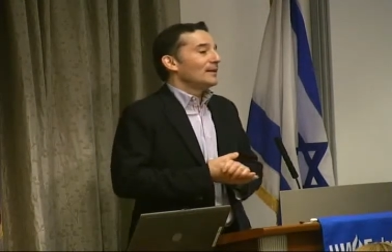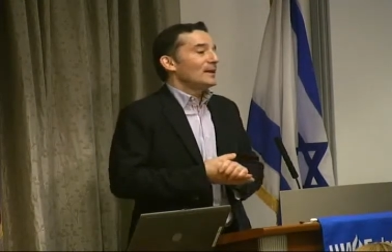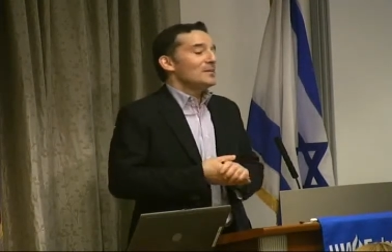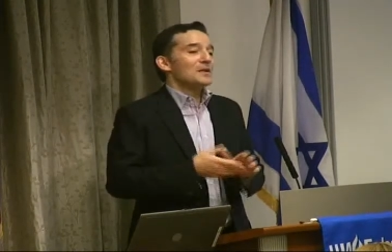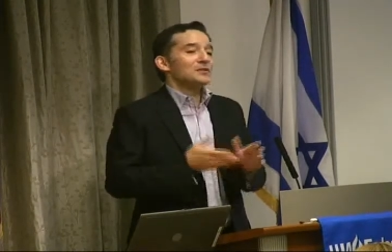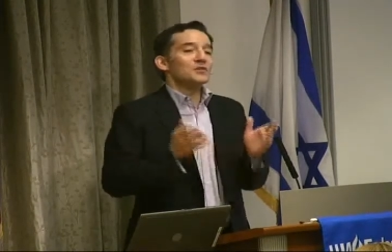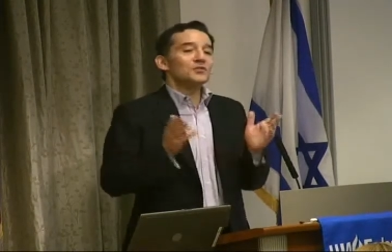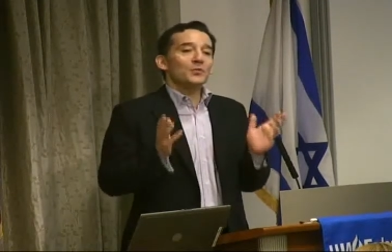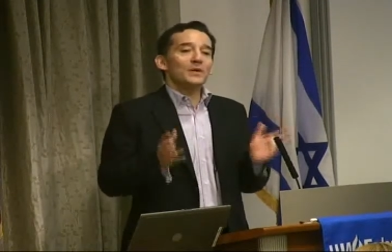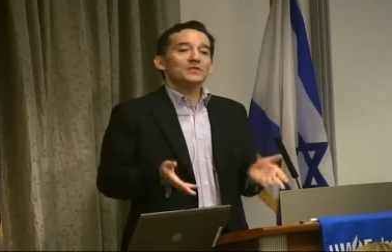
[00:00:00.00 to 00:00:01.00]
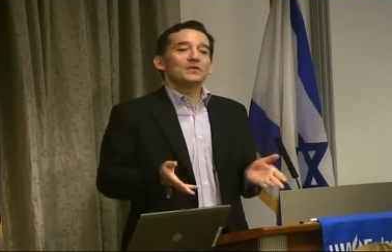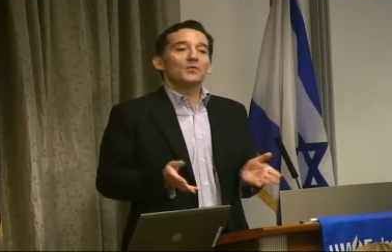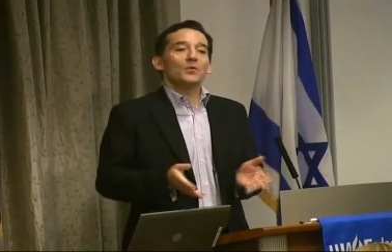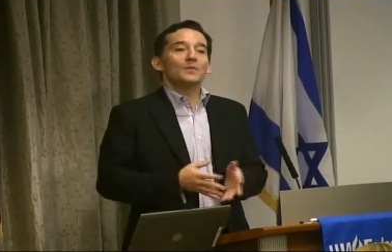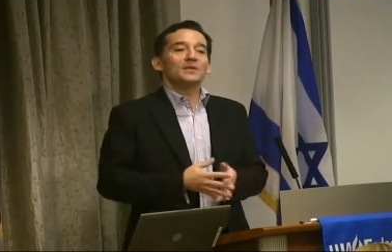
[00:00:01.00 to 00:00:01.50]
He mentions twins in a
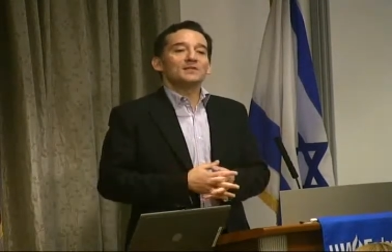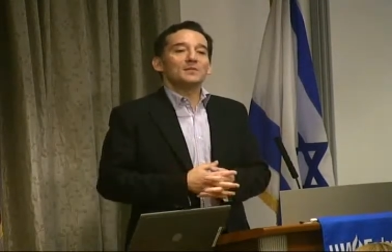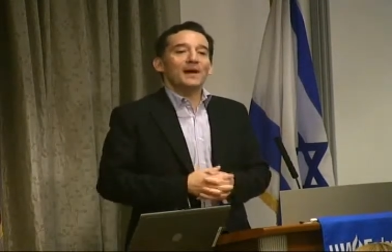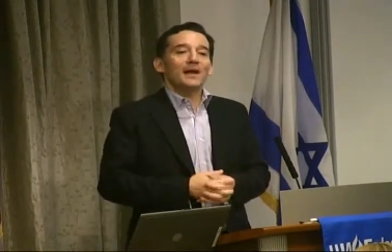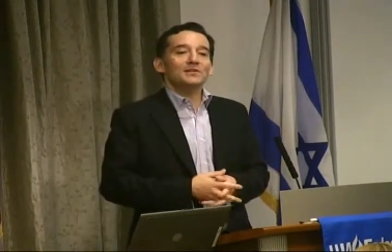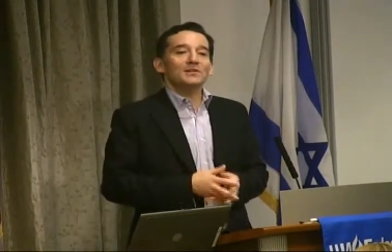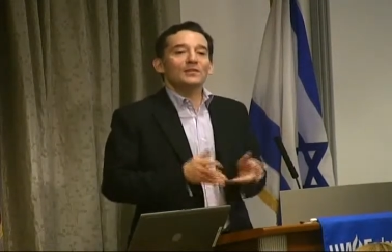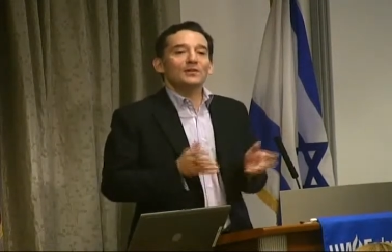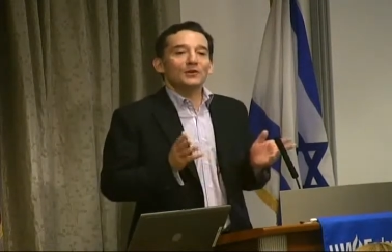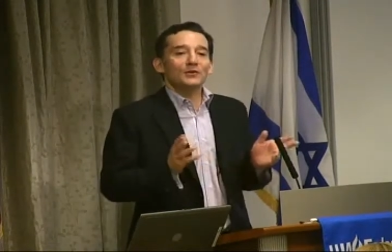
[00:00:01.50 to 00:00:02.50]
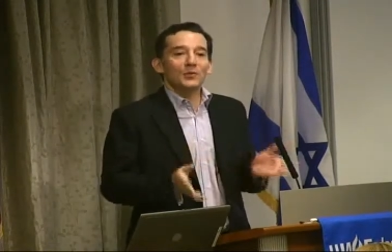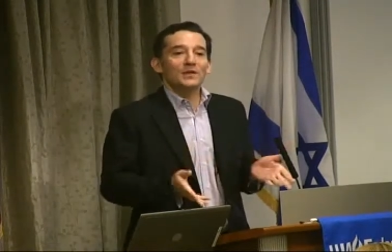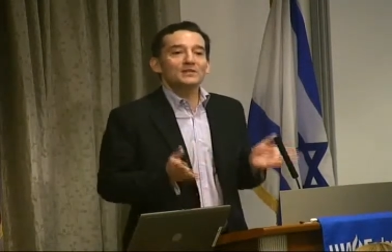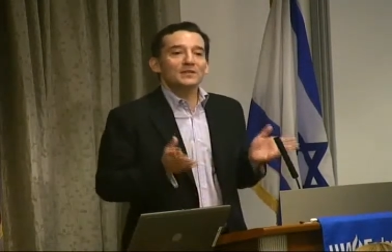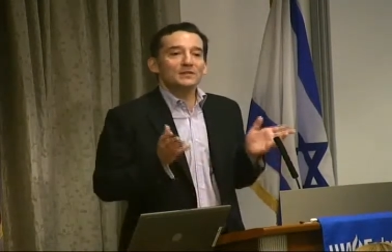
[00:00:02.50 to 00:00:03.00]
womb. He says, imagine that there are
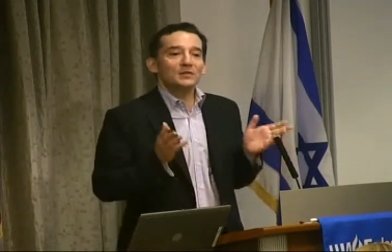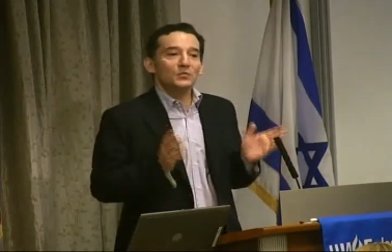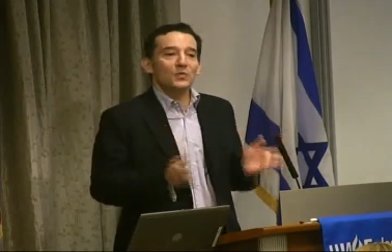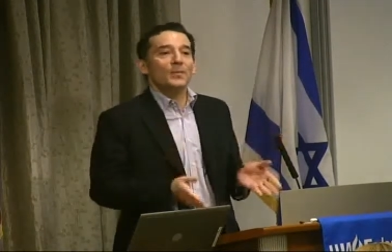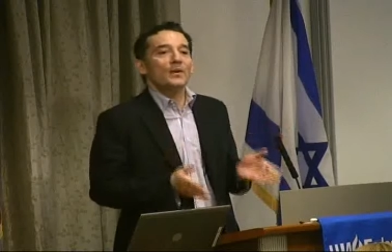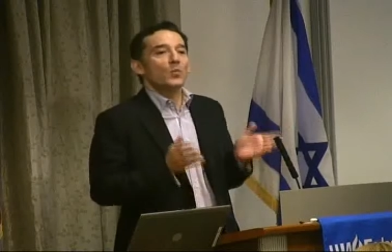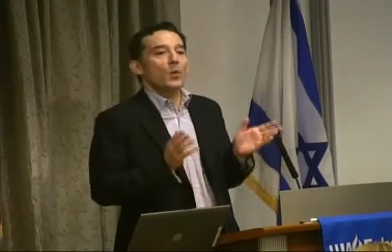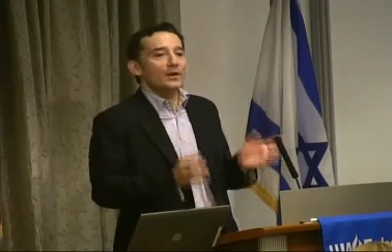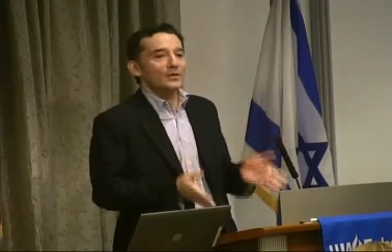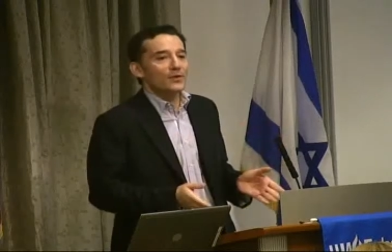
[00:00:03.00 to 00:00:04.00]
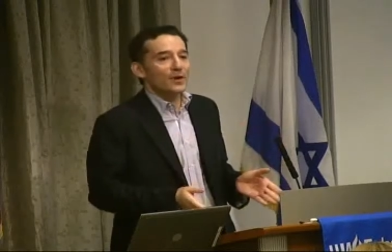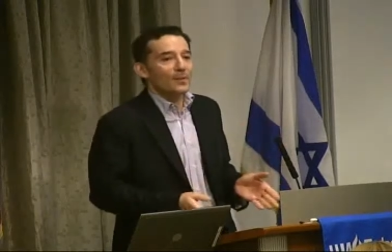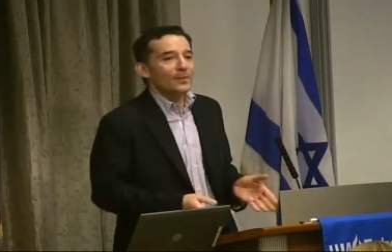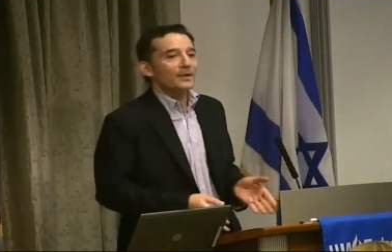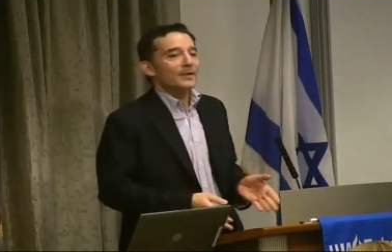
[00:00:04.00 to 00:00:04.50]
twins in this womb, and one of
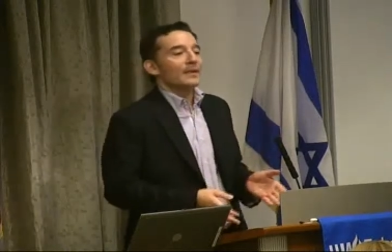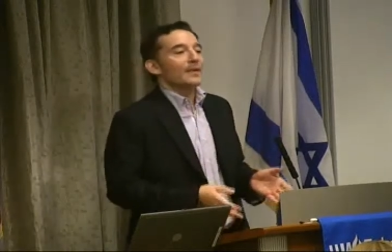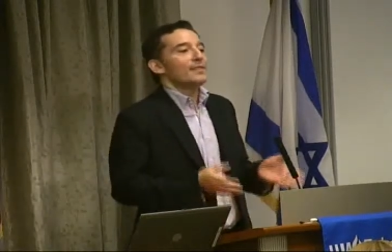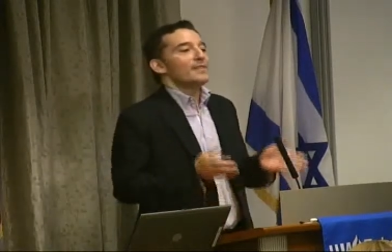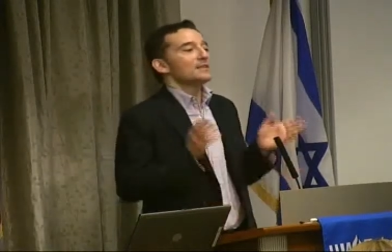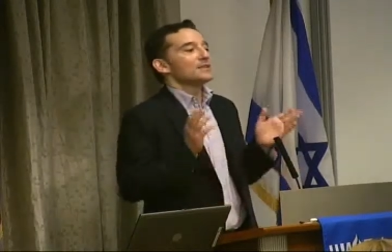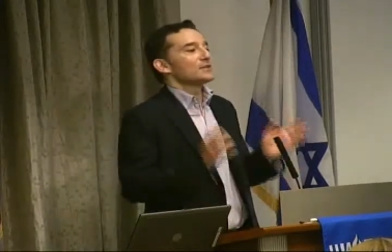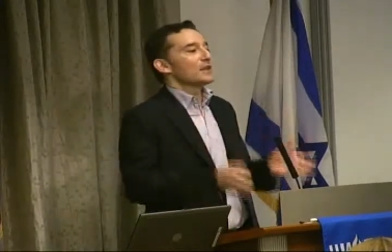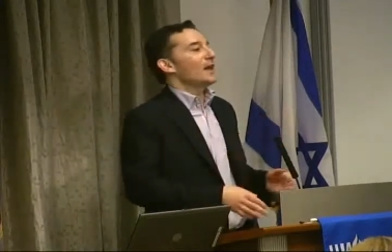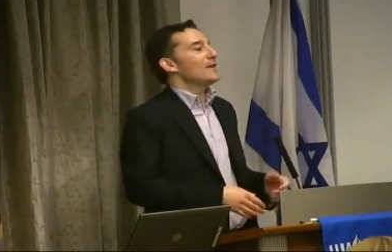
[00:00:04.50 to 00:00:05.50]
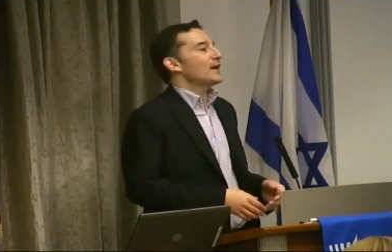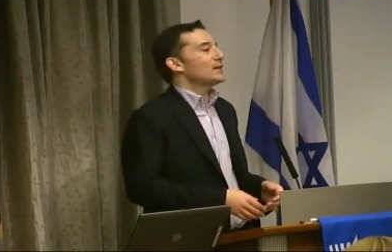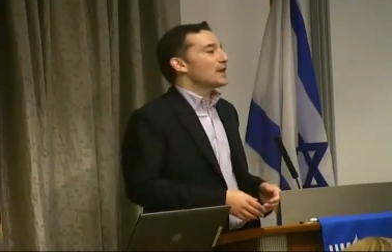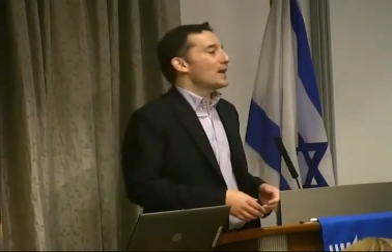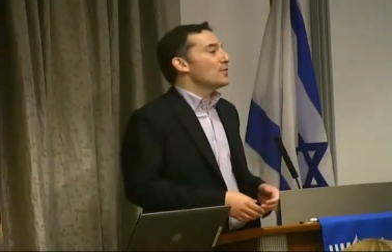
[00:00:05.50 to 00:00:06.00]
them thinks there's a life
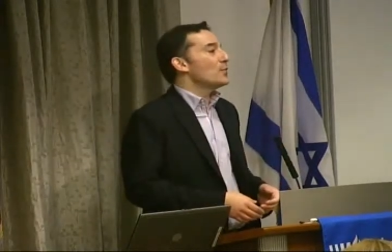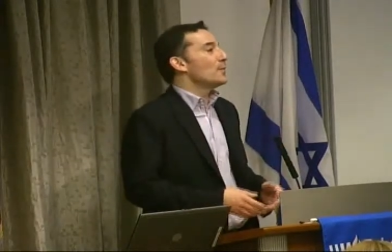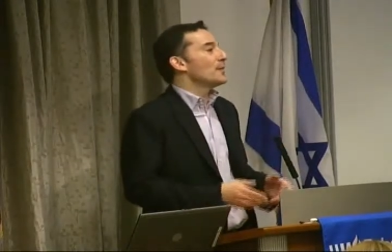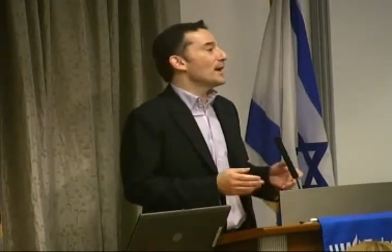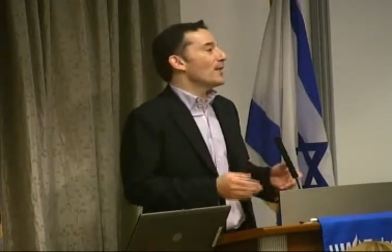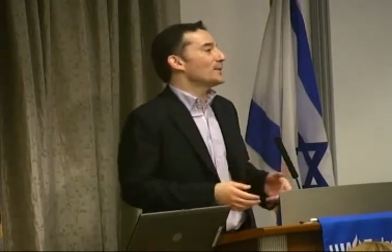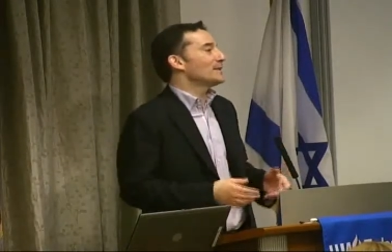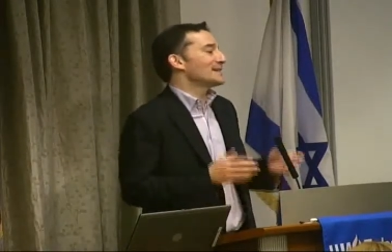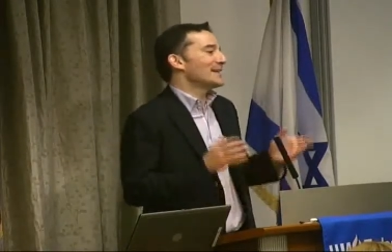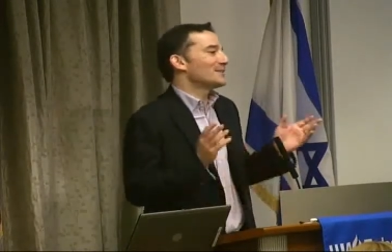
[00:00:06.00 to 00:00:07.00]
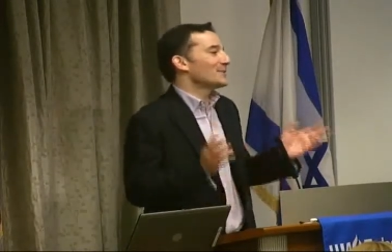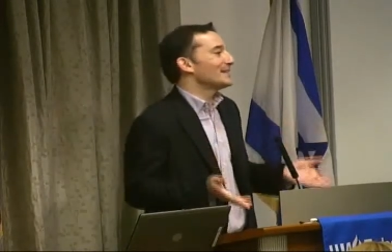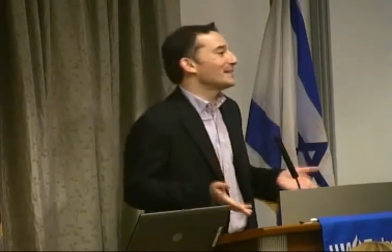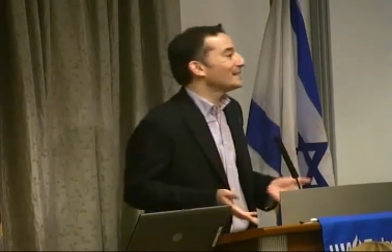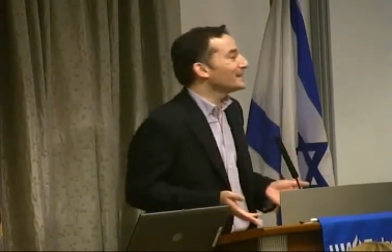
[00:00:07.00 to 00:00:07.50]
outside the womb, and the other one says, that's
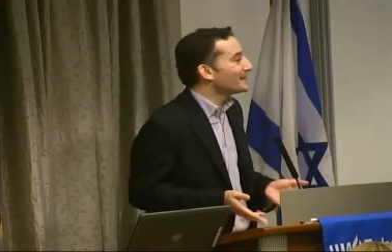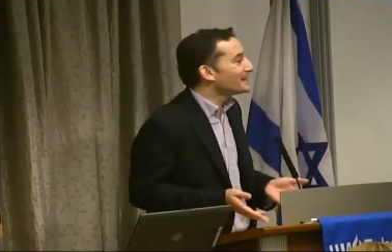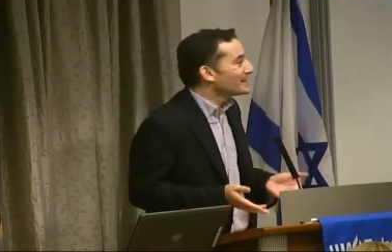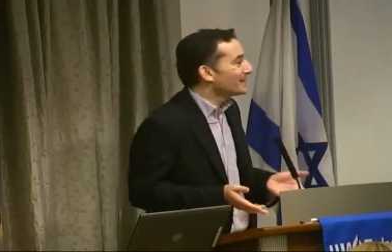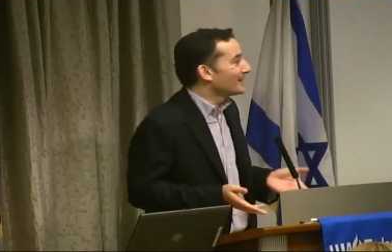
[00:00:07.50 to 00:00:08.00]
ridiculous.